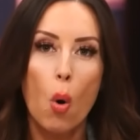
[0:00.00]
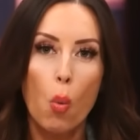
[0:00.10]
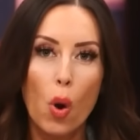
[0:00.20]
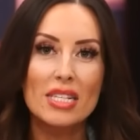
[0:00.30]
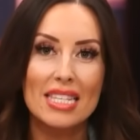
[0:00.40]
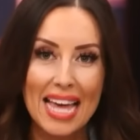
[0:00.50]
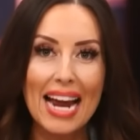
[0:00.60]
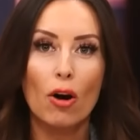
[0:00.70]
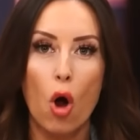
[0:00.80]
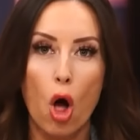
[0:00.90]
was
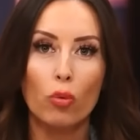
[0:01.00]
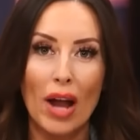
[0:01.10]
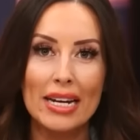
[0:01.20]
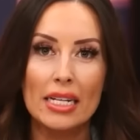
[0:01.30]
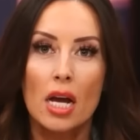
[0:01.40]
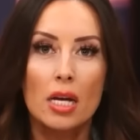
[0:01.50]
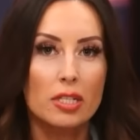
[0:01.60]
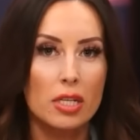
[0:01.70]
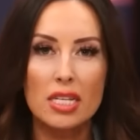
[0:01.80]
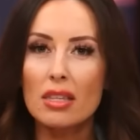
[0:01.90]
there already.
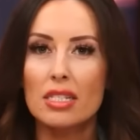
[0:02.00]
To see the